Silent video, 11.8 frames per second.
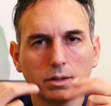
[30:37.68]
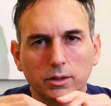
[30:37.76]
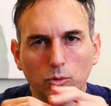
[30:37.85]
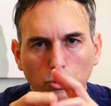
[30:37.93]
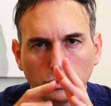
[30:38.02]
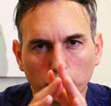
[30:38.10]

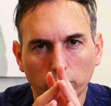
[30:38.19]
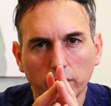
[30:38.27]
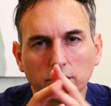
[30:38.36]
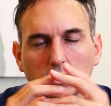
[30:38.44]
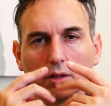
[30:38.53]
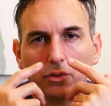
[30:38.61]
Oh, what
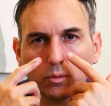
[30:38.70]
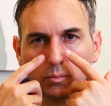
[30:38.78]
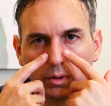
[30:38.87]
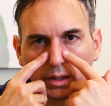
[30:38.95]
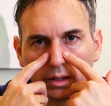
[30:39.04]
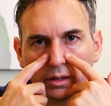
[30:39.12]
a pleasure,
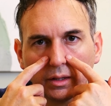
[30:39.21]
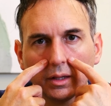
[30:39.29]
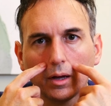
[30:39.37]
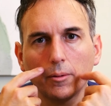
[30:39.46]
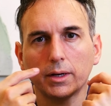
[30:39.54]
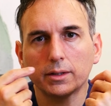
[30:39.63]
what a
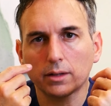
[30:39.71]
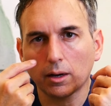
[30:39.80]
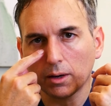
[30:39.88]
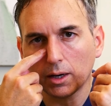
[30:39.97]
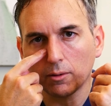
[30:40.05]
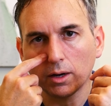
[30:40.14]
feeling to have
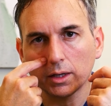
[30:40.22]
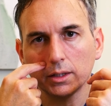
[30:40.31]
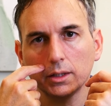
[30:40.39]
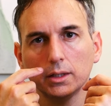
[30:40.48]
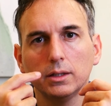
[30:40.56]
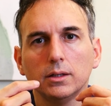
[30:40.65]
worked
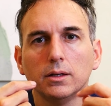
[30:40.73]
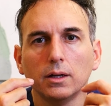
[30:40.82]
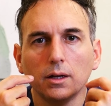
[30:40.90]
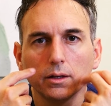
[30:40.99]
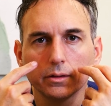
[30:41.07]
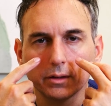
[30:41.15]
here.
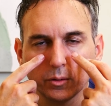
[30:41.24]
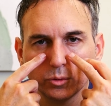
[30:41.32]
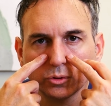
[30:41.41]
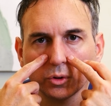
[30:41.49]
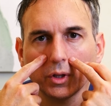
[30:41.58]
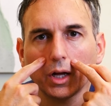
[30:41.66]
What a
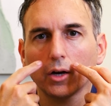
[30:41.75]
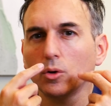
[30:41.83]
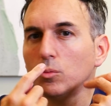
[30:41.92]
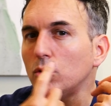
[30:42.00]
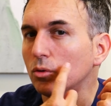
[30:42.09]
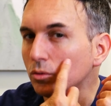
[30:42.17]

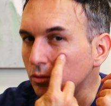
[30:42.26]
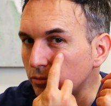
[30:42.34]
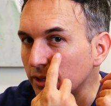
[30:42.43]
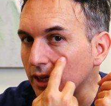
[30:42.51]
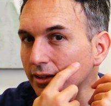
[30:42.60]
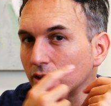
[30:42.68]
pleasure.
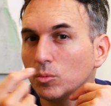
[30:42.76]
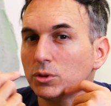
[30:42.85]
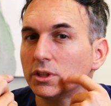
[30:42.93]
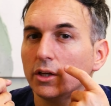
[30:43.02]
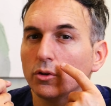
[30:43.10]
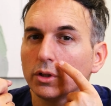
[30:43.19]

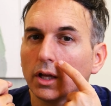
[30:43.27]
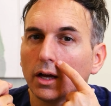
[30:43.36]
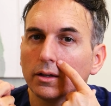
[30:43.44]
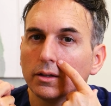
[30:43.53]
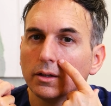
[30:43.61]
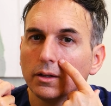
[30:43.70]
Notice how you
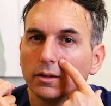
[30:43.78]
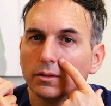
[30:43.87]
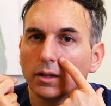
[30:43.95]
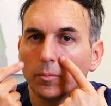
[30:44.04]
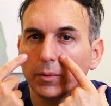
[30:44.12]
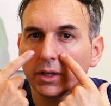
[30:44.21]
can also
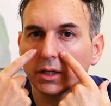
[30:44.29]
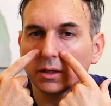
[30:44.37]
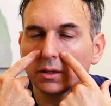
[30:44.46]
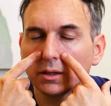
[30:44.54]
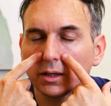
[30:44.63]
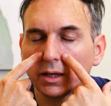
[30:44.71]
feel that
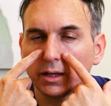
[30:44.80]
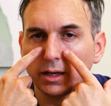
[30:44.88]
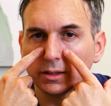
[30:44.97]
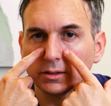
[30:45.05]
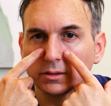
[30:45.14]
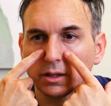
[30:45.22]
the
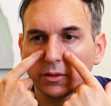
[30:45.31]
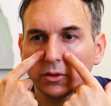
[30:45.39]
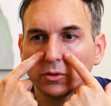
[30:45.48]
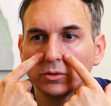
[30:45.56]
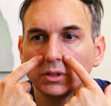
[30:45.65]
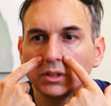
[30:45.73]
sensation goes
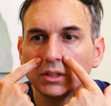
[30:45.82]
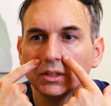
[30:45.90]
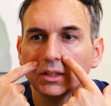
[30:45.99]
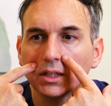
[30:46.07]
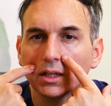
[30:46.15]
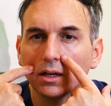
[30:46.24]
all the way
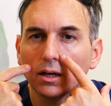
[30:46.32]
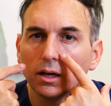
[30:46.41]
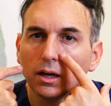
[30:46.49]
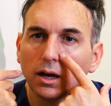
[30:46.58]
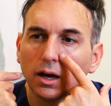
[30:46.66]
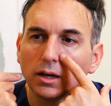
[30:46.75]
down to the
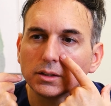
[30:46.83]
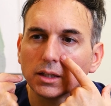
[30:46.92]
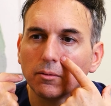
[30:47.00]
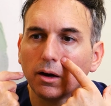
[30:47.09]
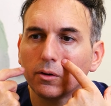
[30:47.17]
bottom.